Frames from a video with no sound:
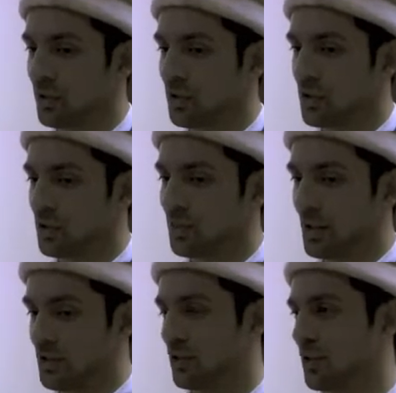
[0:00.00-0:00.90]
you need to
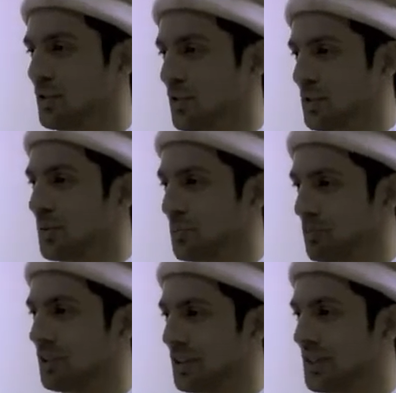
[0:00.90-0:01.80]
make sure you are
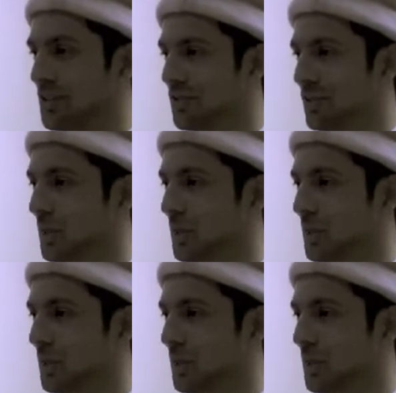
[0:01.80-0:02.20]
fit enough,